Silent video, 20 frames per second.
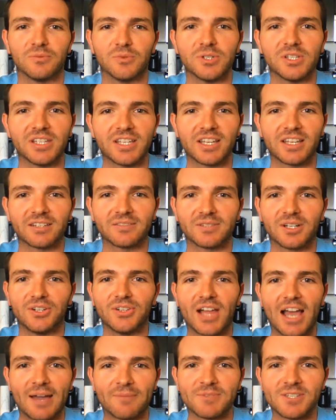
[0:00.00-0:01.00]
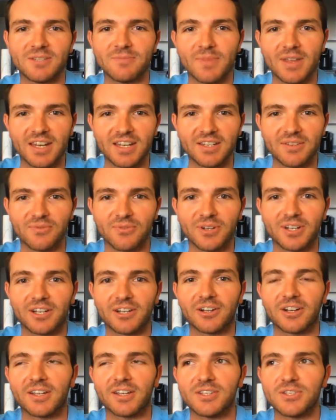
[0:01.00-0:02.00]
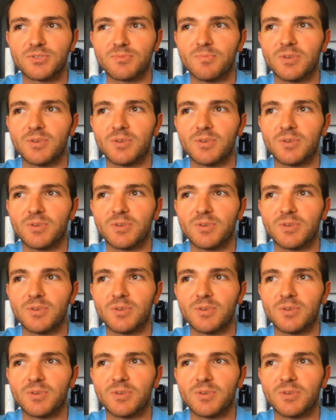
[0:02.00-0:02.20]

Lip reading: really collapse in many different areas,